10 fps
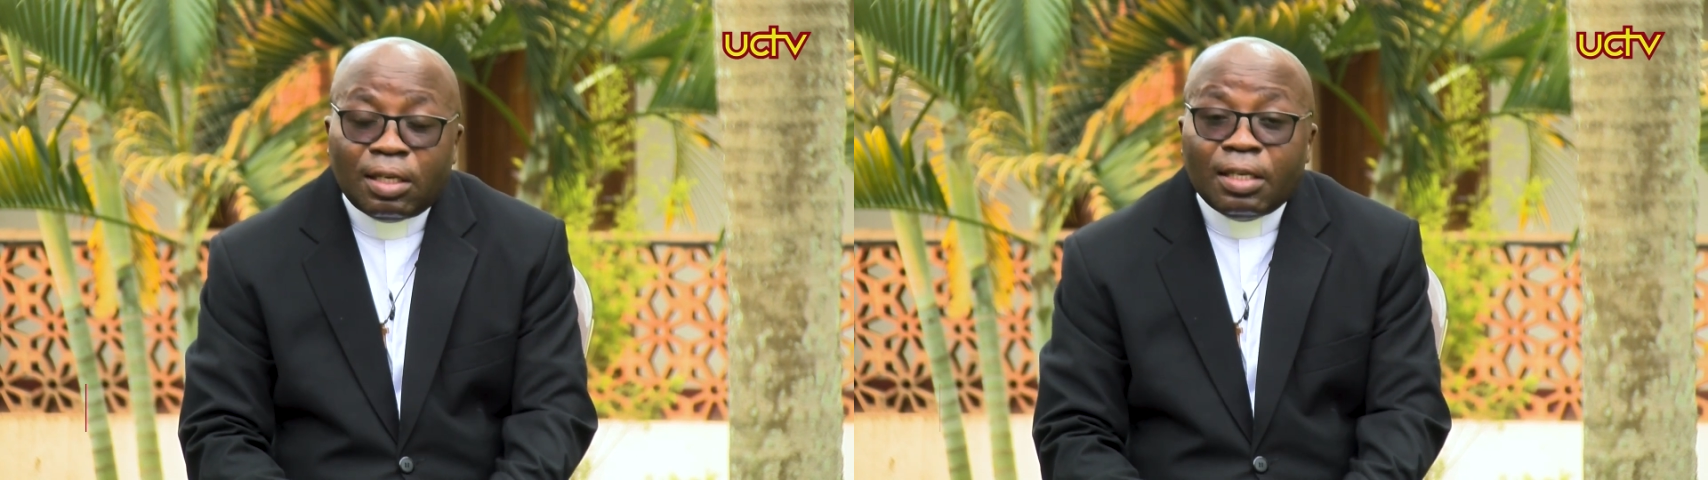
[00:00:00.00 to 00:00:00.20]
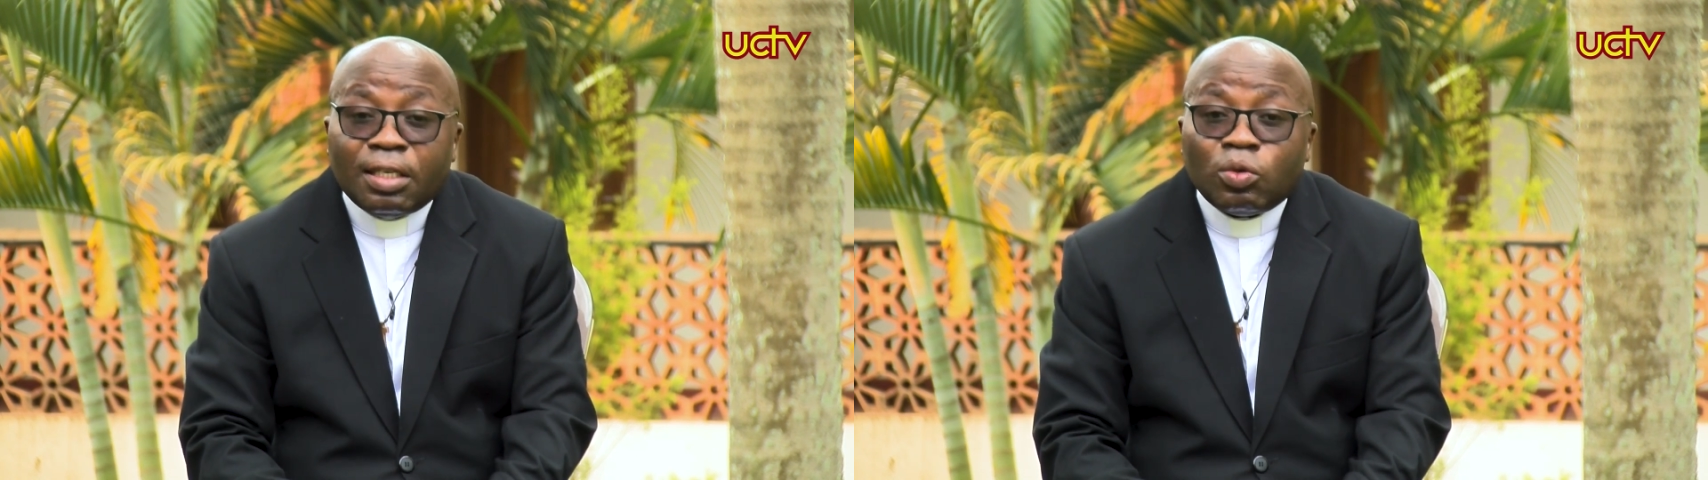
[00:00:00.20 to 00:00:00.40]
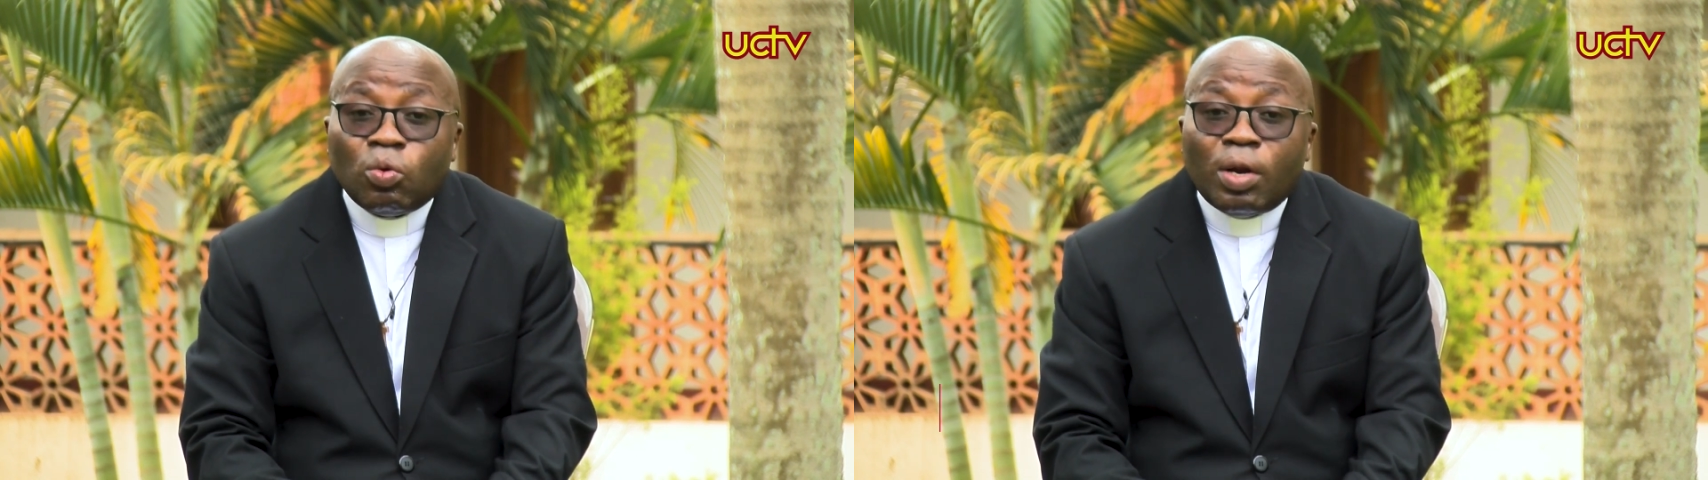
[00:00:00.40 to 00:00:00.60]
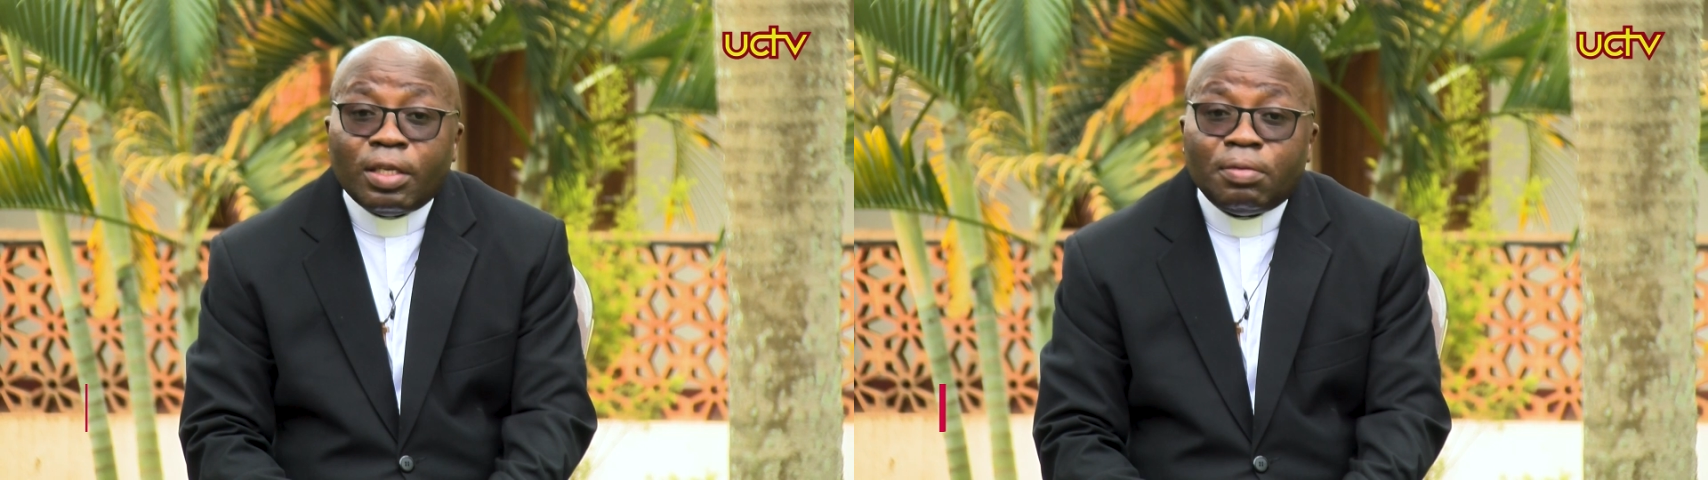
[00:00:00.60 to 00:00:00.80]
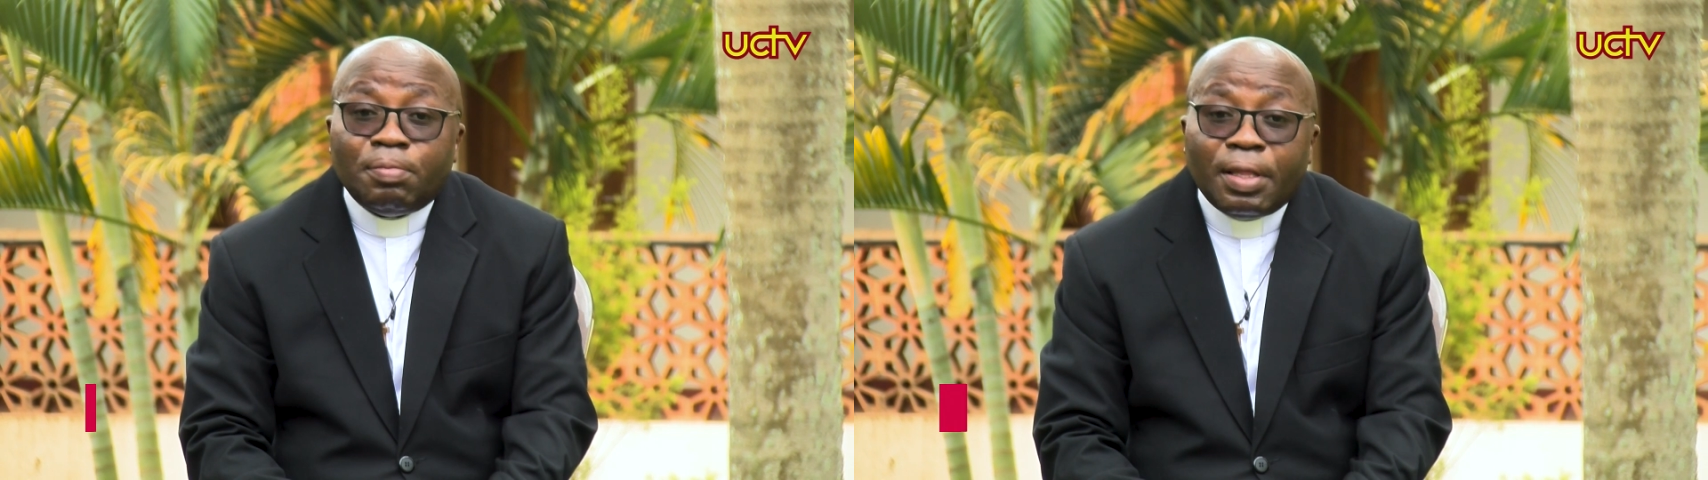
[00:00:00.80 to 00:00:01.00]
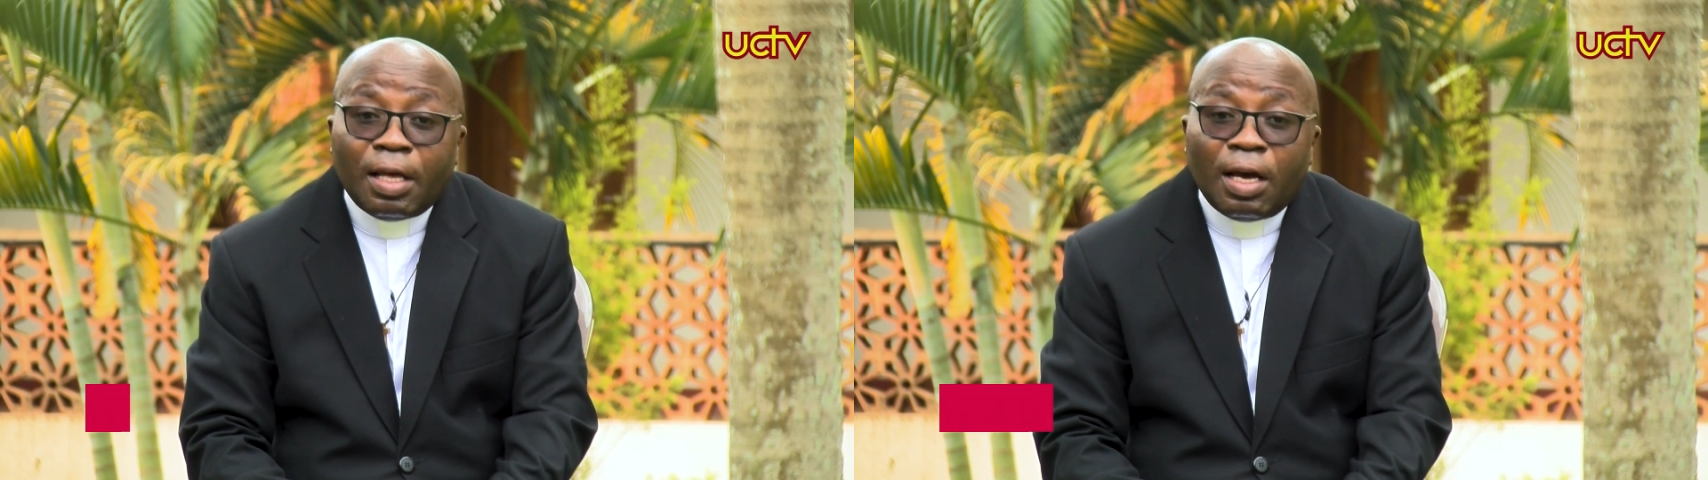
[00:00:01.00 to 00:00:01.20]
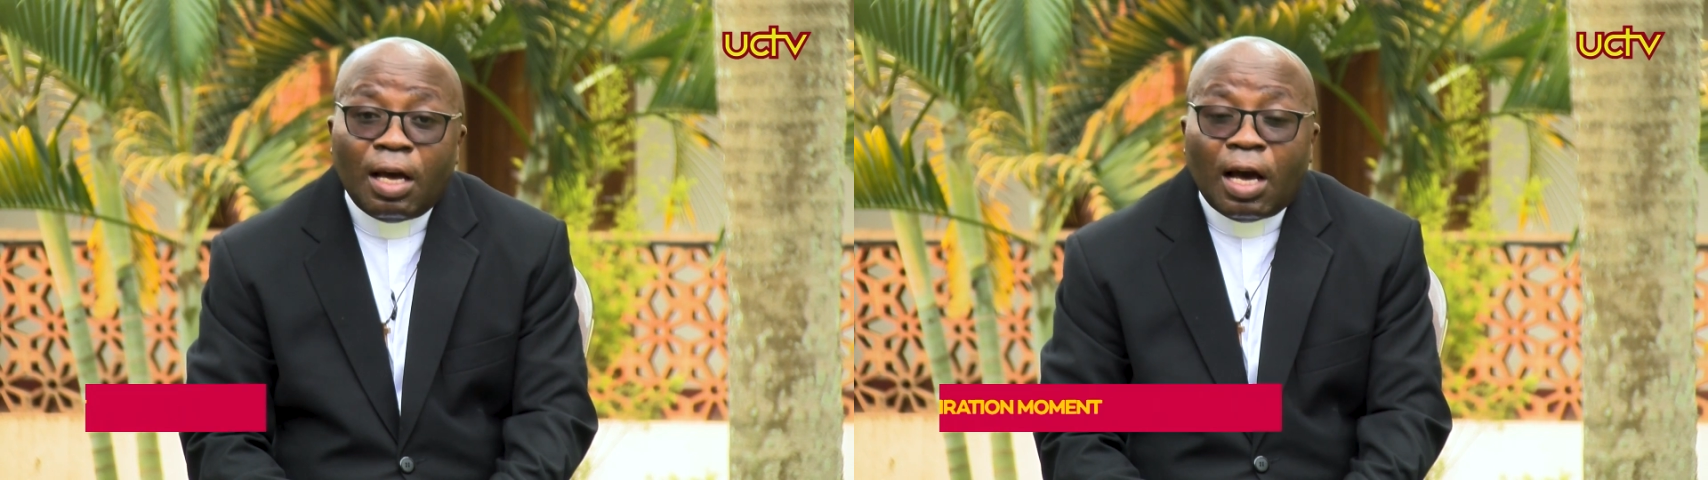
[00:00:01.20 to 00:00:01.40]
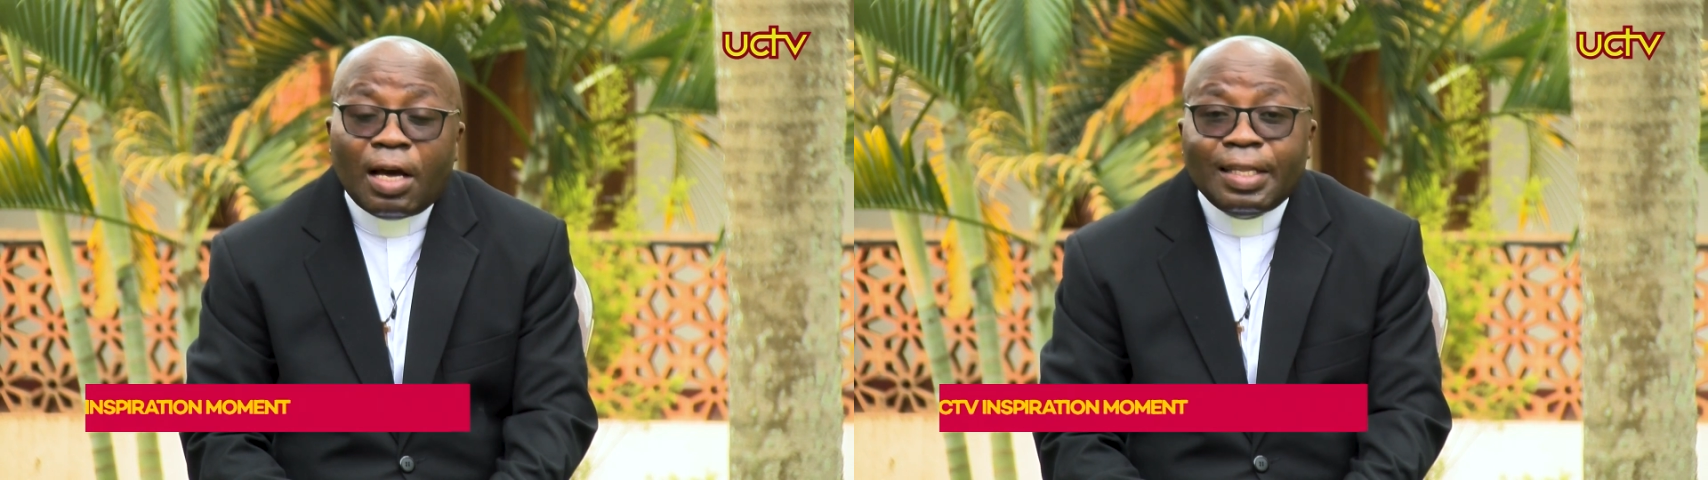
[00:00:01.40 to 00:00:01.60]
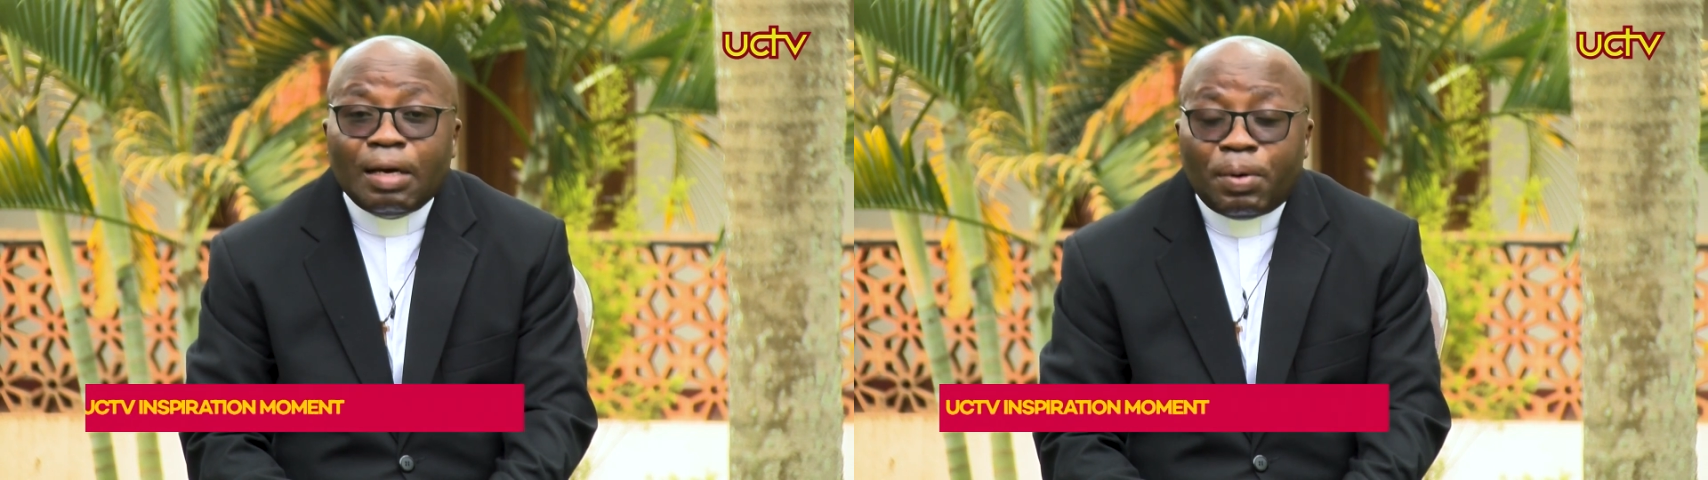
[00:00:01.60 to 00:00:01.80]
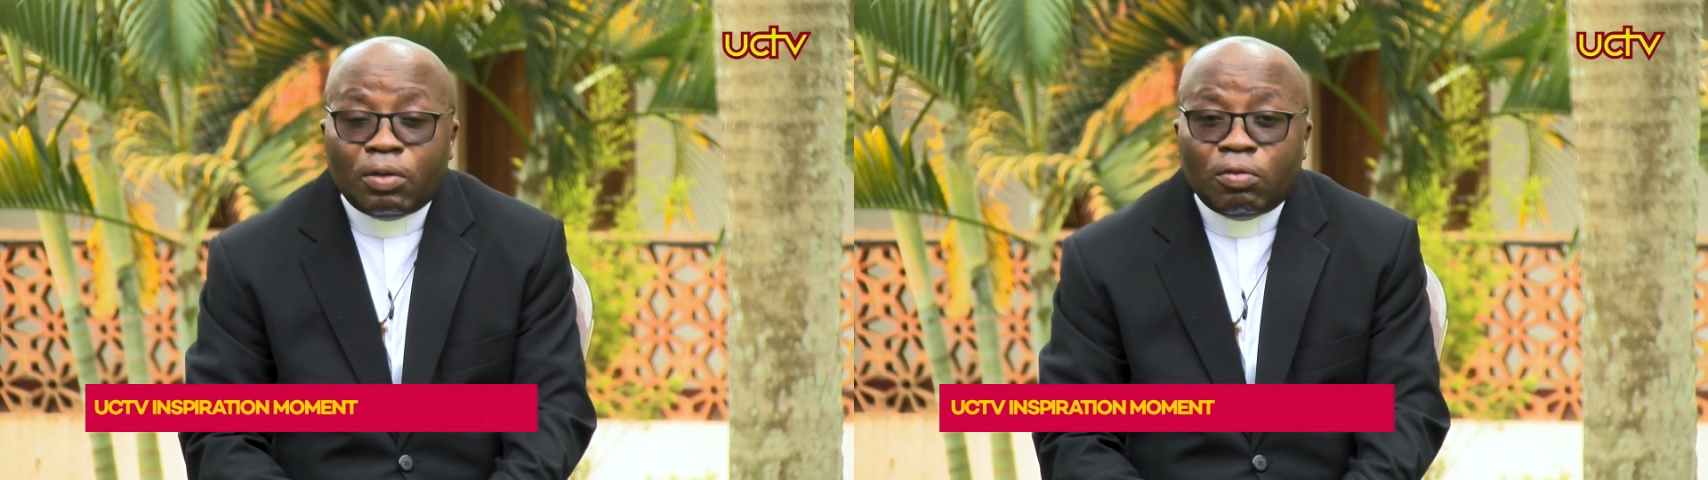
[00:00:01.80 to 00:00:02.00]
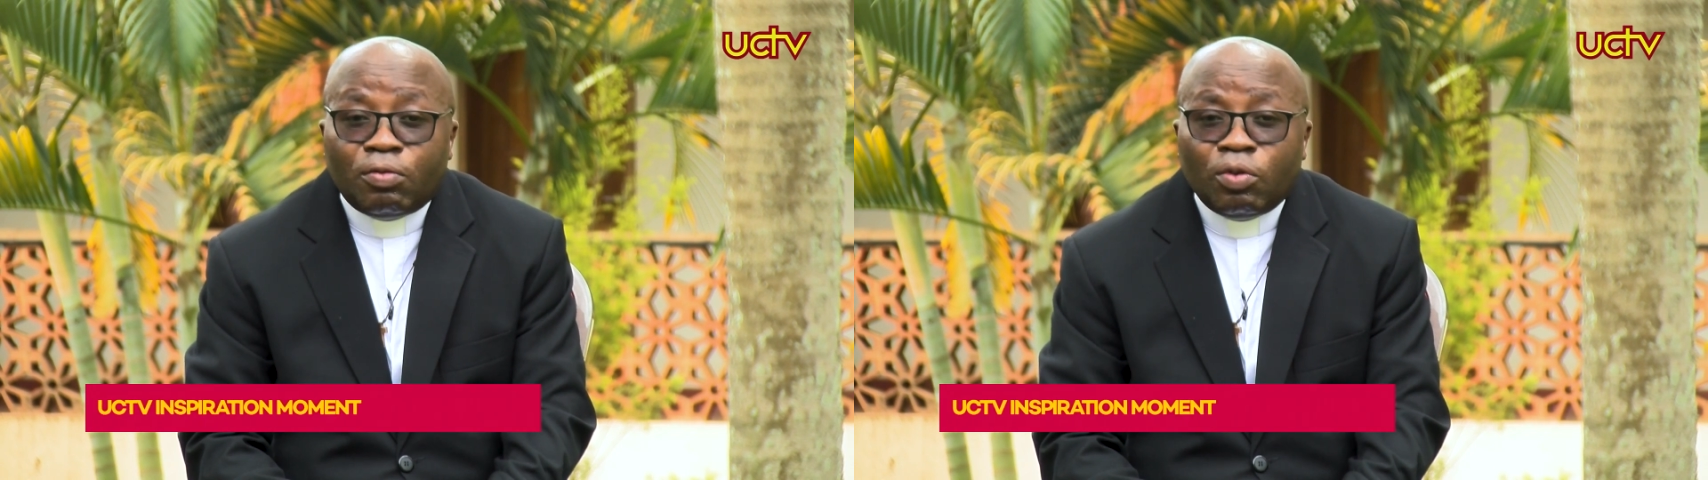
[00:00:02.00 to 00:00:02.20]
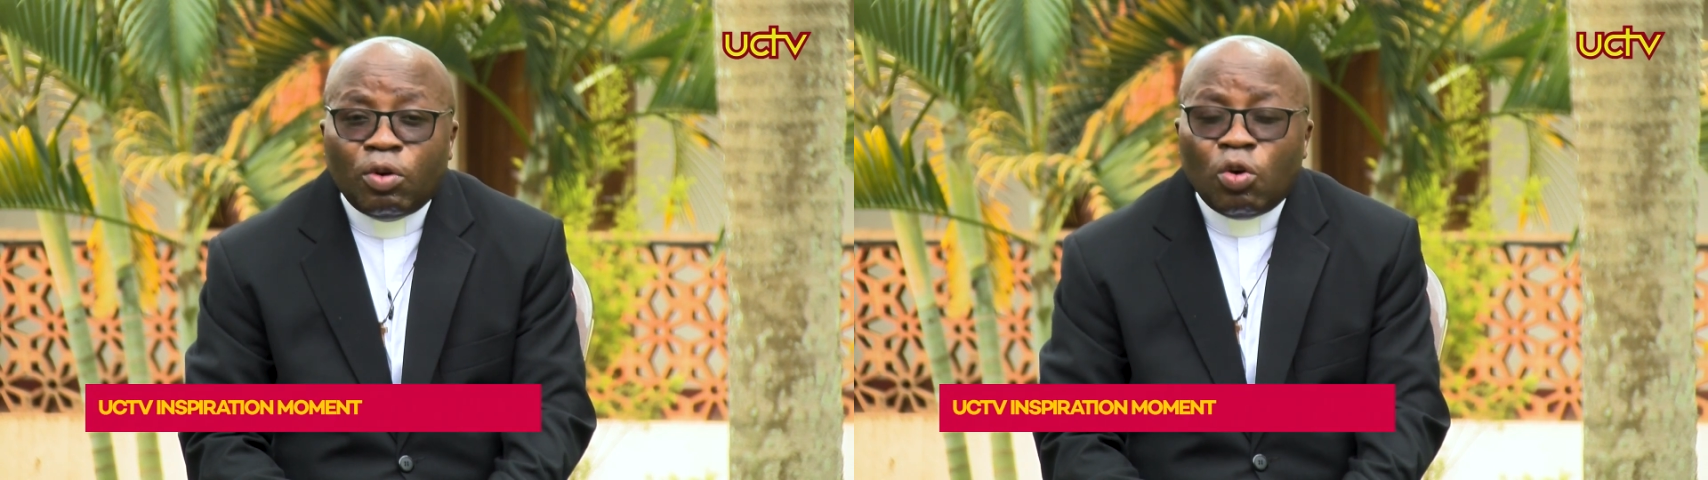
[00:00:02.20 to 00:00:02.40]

Challenges will always be there and they are part of you.